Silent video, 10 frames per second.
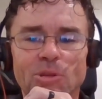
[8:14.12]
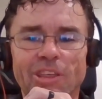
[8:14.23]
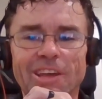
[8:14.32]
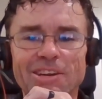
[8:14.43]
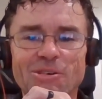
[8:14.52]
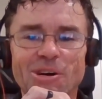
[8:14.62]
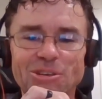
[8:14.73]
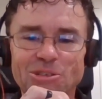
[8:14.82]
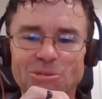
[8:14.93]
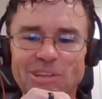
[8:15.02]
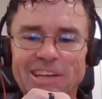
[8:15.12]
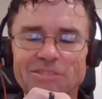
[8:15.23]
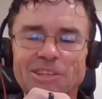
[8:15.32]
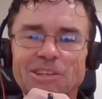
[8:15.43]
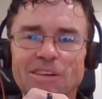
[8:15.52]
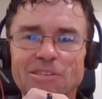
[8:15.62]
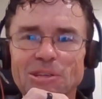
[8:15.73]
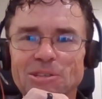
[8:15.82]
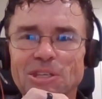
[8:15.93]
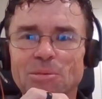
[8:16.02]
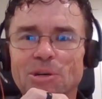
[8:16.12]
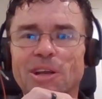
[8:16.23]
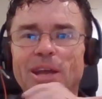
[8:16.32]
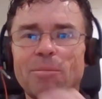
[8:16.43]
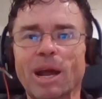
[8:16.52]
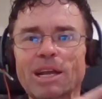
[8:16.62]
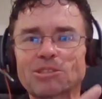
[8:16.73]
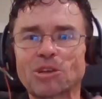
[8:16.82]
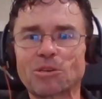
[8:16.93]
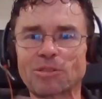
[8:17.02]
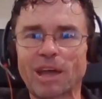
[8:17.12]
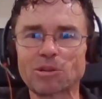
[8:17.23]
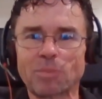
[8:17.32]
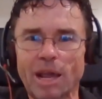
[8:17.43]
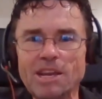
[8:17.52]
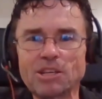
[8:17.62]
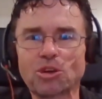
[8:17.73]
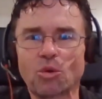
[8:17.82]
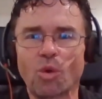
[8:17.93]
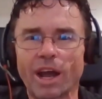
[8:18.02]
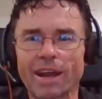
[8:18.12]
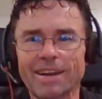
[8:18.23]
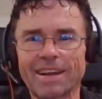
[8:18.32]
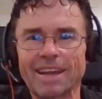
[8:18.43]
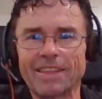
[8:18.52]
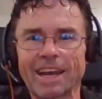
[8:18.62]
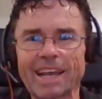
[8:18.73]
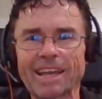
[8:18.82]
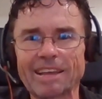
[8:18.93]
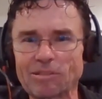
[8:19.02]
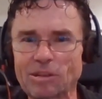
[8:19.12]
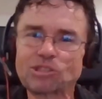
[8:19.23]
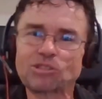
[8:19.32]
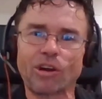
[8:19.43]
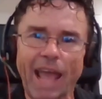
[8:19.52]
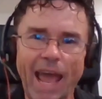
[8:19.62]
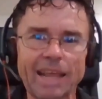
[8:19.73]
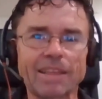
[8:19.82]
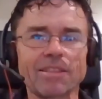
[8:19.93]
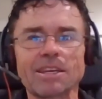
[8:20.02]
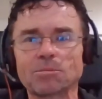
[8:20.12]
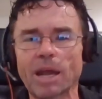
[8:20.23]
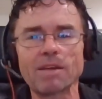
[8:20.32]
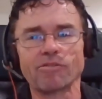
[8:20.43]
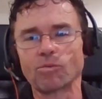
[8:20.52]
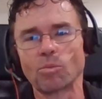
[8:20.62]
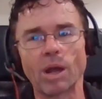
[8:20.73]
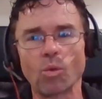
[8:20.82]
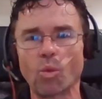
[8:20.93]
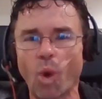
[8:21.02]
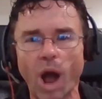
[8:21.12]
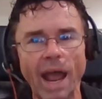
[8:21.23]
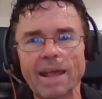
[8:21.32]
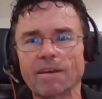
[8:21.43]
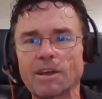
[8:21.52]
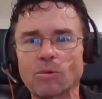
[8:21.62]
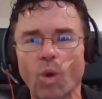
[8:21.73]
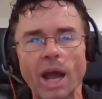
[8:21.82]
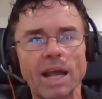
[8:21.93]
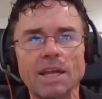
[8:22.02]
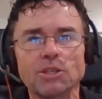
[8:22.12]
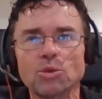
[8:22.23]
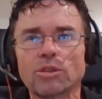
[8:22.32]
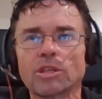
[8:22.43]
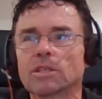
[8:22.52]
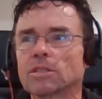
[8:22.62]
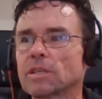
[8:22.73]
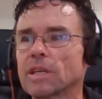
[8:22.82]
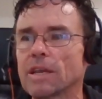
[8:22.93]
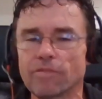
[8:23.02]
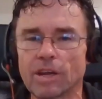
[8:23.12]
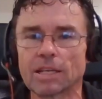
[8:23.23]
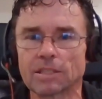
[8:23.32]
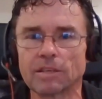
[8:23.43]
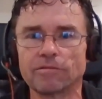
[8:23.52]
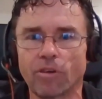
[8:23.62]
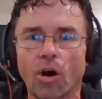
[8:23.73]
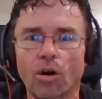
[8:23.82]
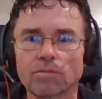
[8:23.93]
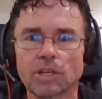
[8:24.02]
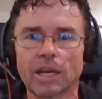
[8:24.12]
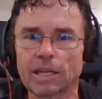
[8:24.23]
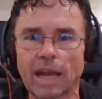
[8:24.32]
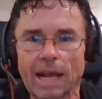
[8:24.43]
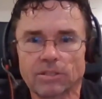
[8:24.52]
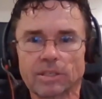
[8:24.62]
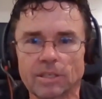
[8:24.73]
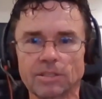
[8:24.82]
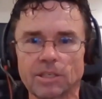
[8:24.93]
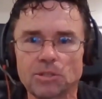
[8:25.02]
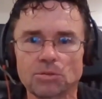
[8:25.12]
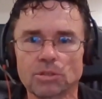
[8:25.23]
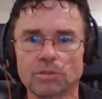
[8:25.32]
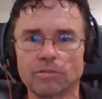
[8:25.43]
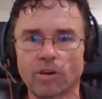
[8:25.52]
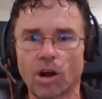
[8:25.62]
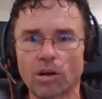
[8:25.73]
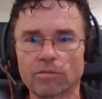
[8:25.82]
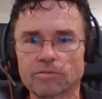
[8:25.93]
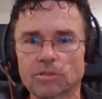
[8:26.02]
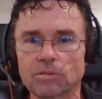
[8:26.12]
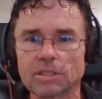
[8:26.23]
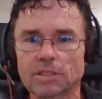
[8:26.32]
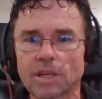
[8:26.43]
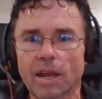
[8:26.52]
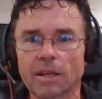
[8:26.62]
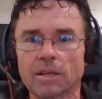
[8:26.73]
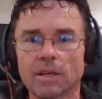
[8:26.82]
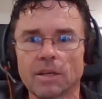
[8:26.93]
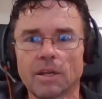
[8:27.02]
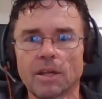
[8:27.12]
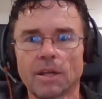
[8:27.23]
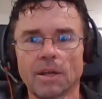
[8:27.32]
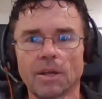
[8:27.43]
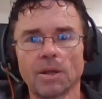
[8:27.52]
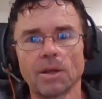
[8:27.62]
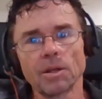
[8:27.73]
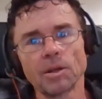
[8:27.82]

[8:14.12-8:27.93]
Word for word: But then you also really have to dive a little deeper. And my, so that was my initial why. And then I start adding things. My, my why, I, why I do things has evolved and it actually continues to evolve to this day. Mm.